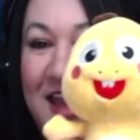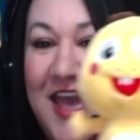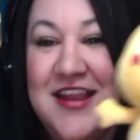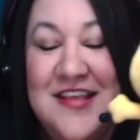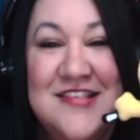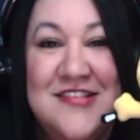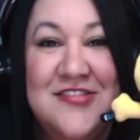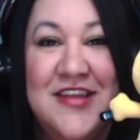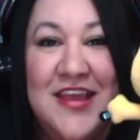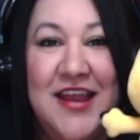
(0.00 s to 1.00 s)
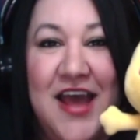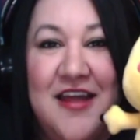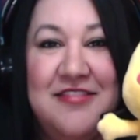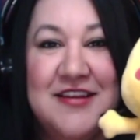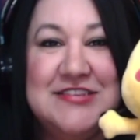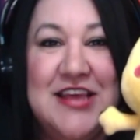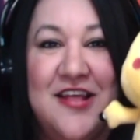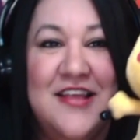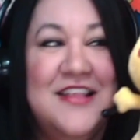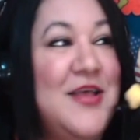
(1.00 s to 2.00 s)
any student out of their
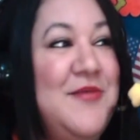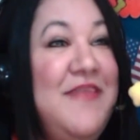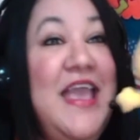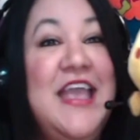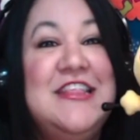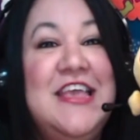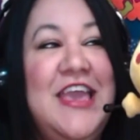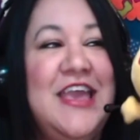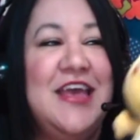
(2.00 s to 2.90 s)
shell. It's amazing.